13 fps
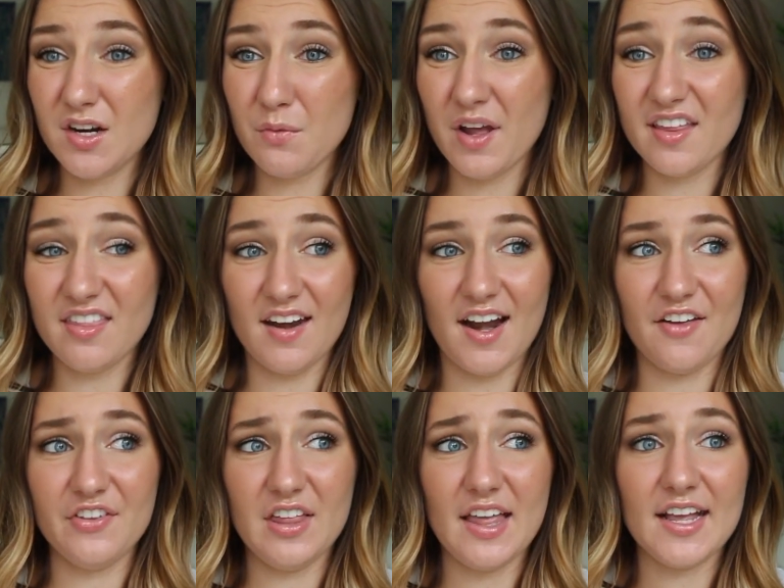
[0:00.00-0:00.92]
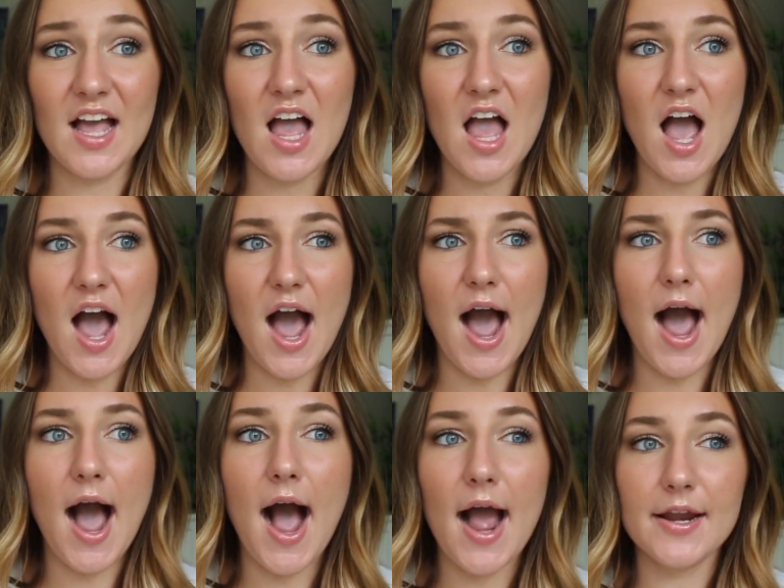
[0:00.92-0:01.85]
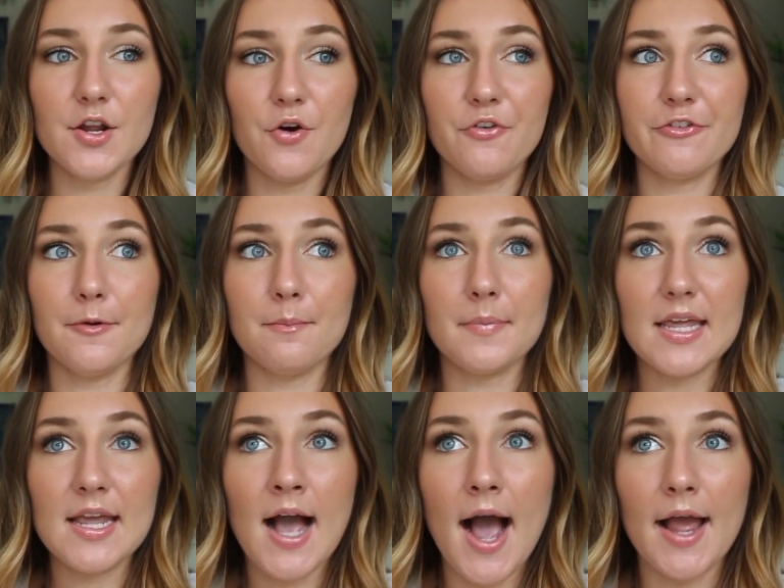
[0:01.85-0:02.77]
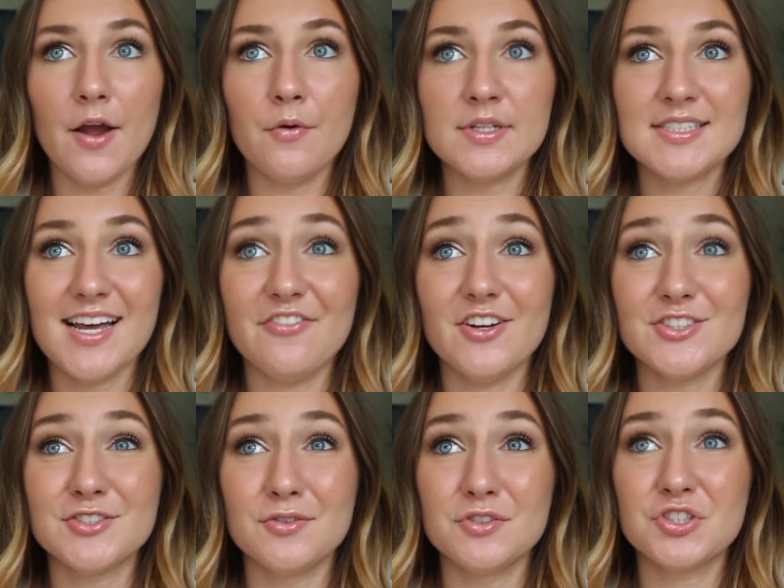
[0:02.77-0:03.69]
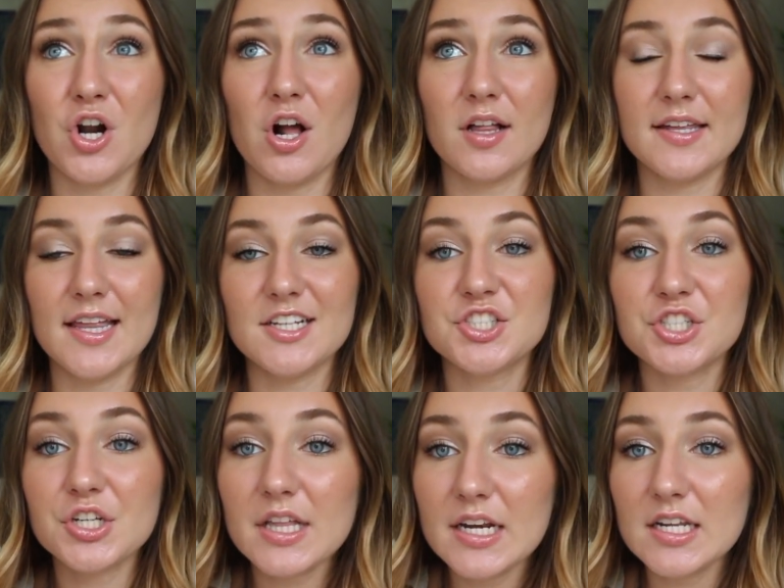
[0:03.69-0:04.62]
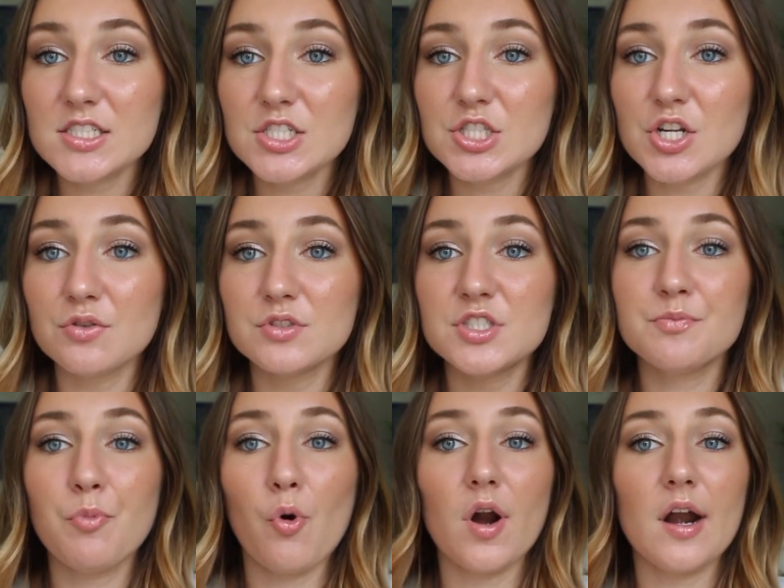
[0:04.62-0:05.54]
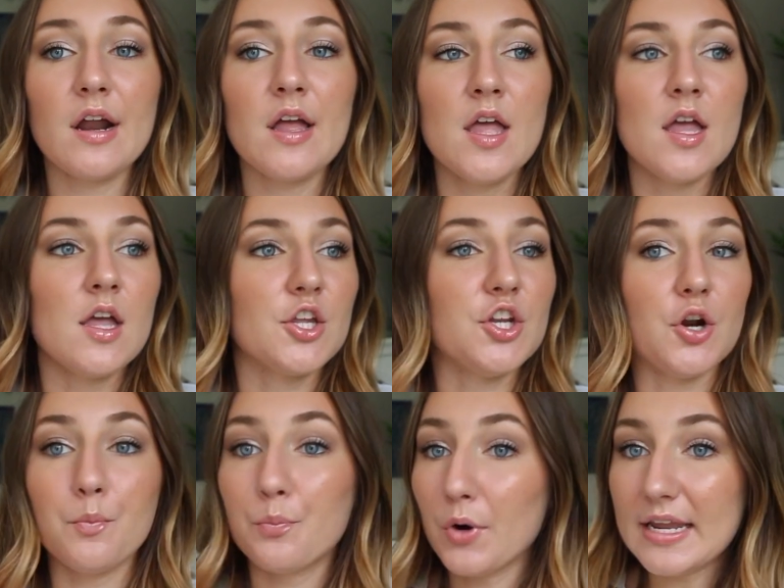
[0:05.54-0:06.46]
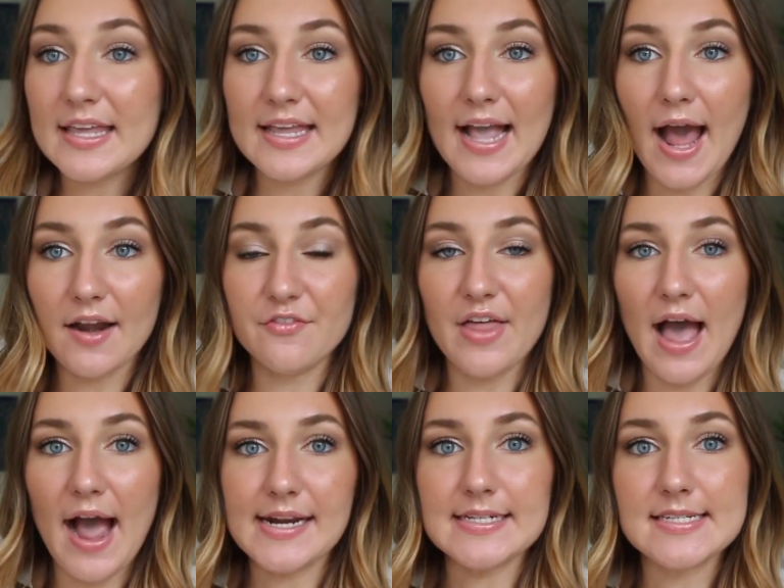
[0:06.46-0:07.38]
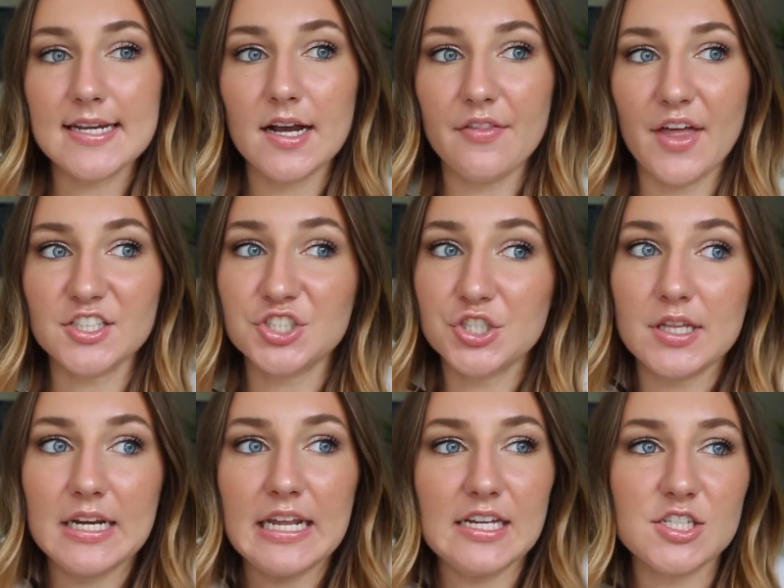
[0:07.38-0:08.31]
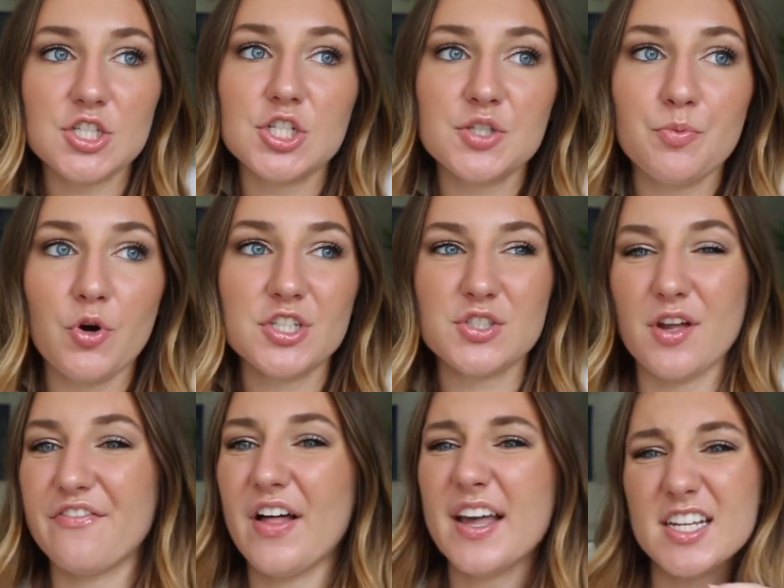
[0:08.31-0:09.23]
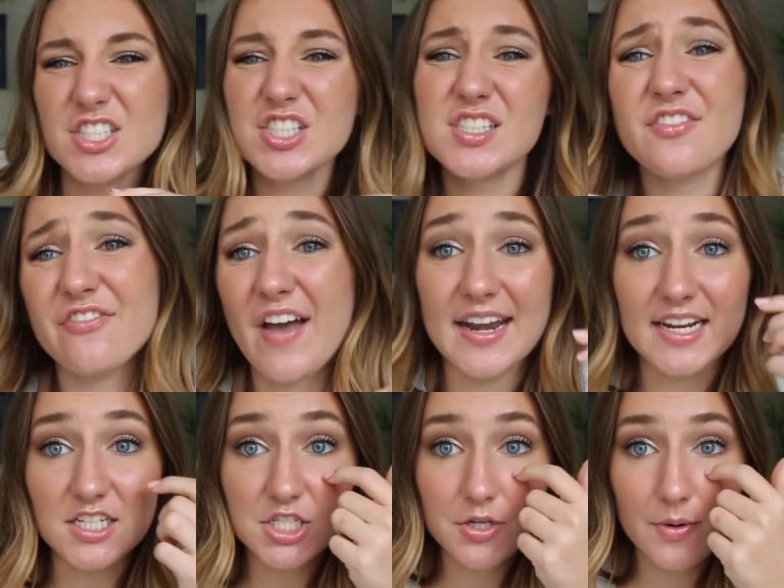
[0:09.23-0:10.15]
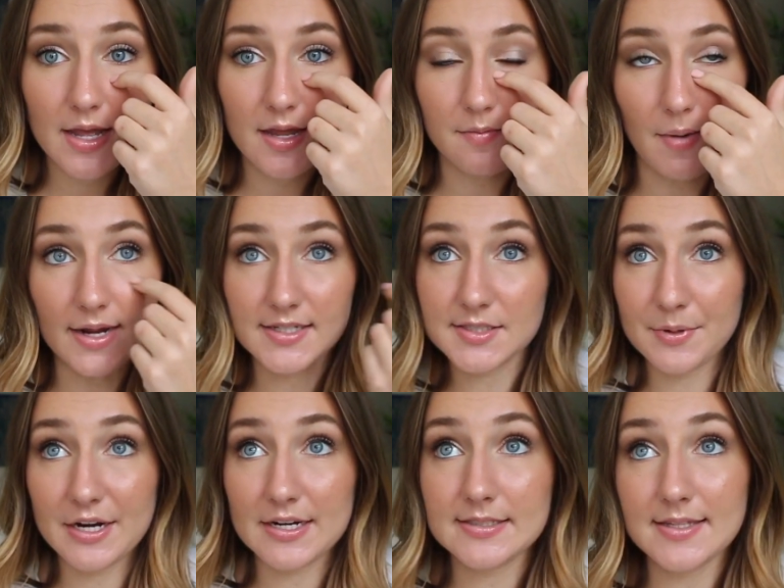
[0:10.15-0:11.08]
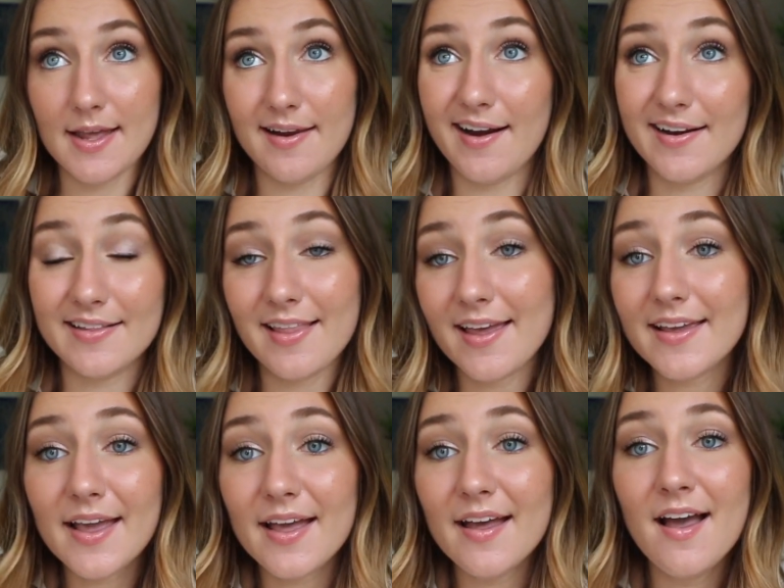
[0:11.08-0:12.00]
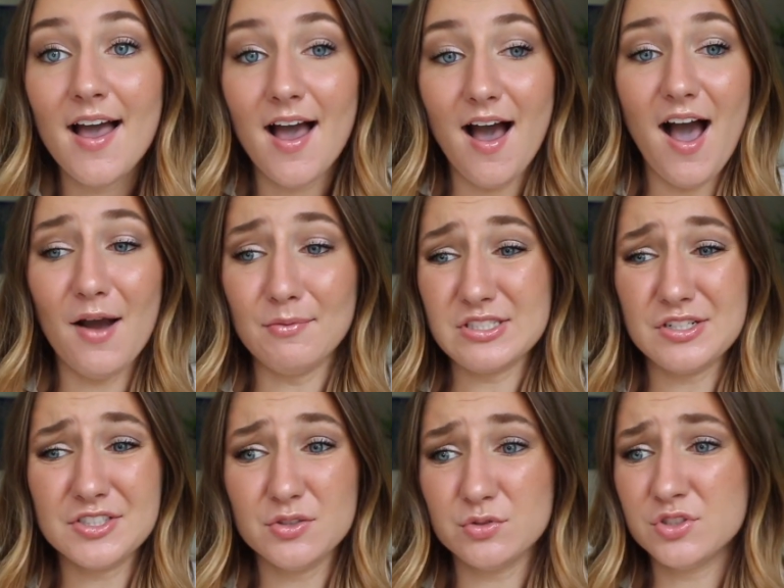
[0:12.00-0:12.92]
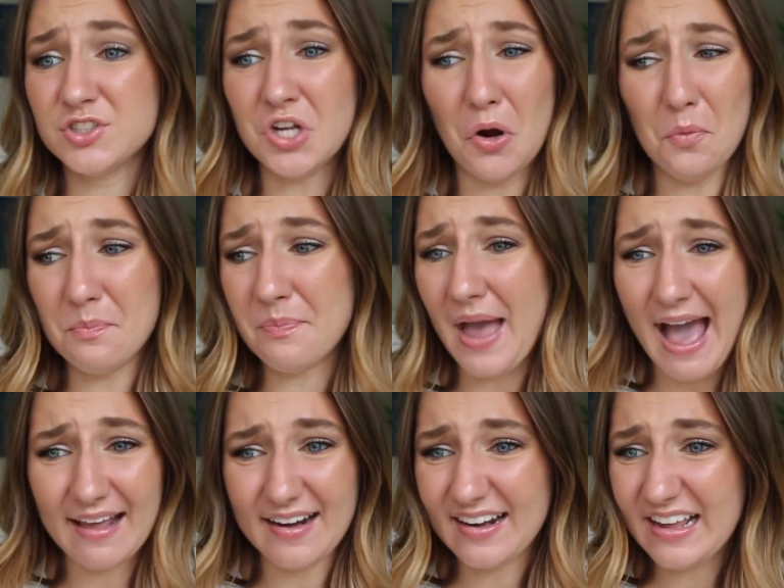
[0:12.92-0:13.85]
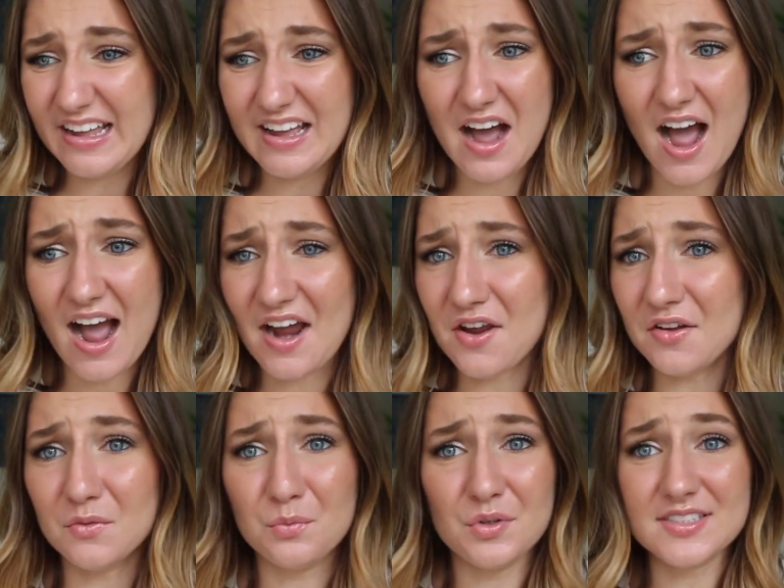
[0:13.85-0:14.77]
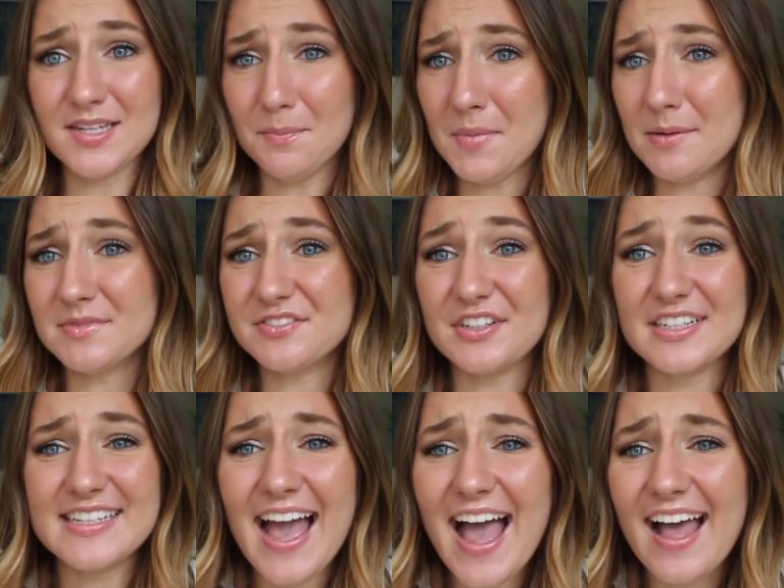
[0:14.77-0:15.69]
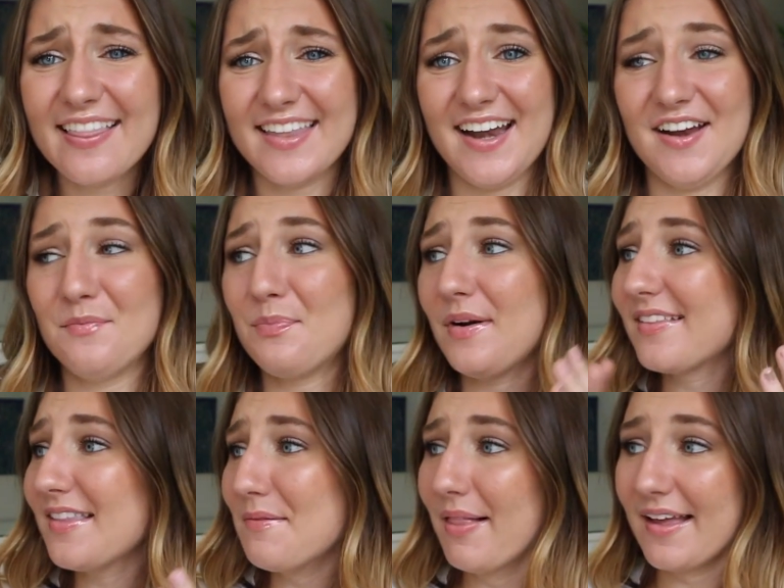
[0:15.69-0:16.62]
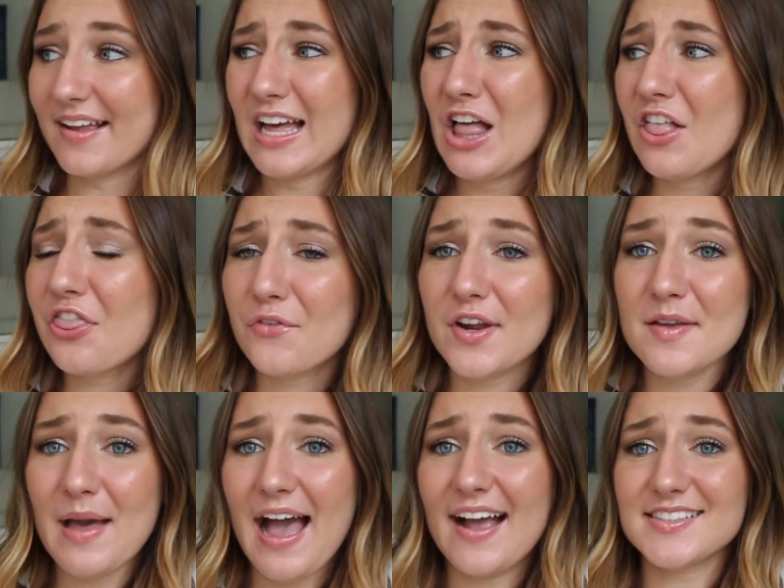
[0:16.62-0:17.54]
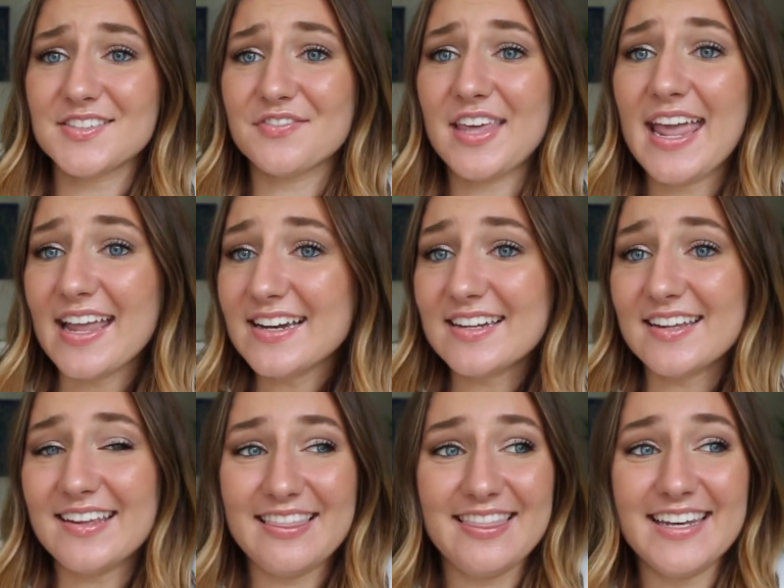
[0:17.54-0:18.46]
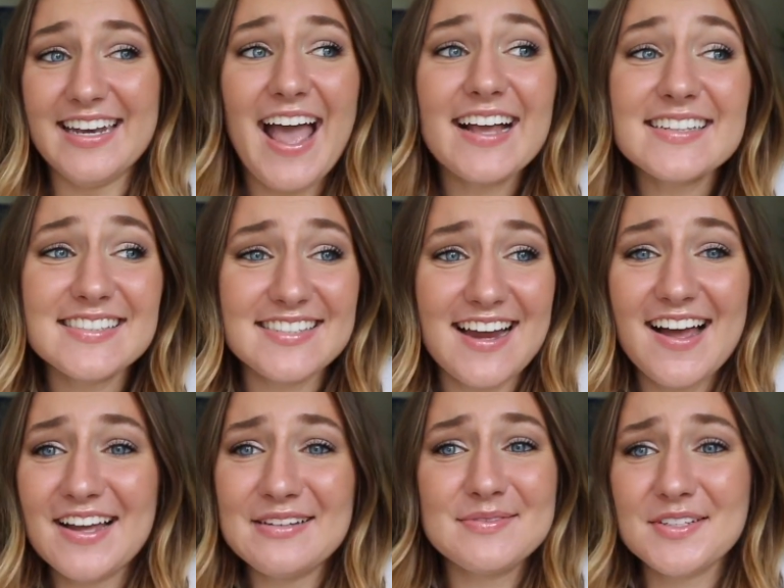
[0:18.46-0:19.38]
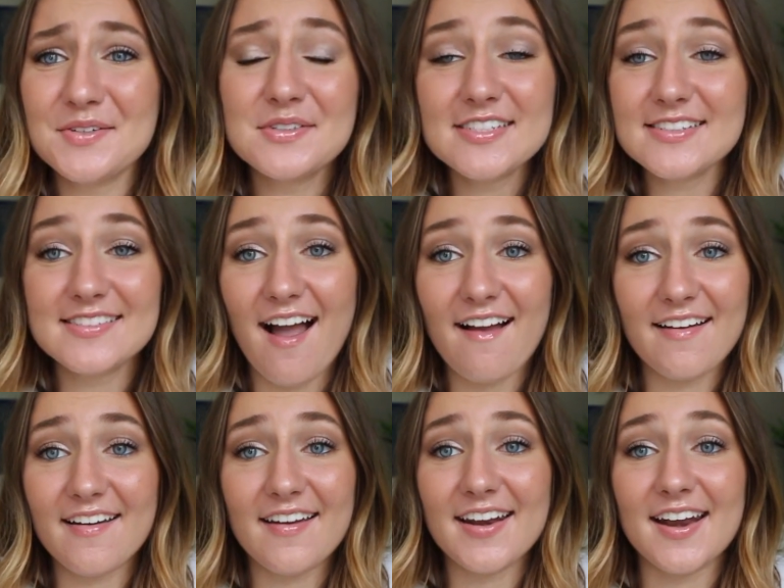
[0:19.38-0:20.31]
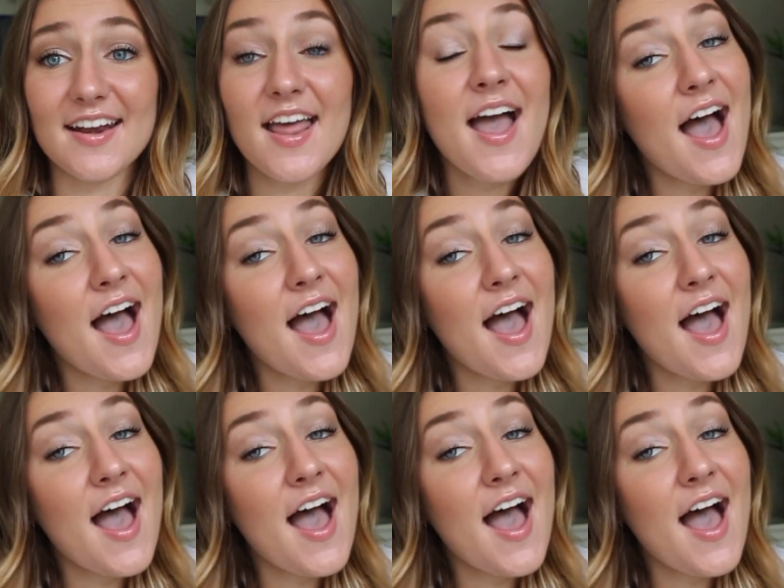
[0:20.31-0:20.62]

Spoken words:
it with, and I feel like, I know for me, I always have felt so strongly that cheerleading is its own sport, you know, breaking out of that idea that cheerleading isn't a sport, so I felt like it just fed into it in my experience, and I didn't like it. I was also so bad at it. I would sometimes forget, and then I'd bring them like 3 bags of candy the next time, so it was just not good, and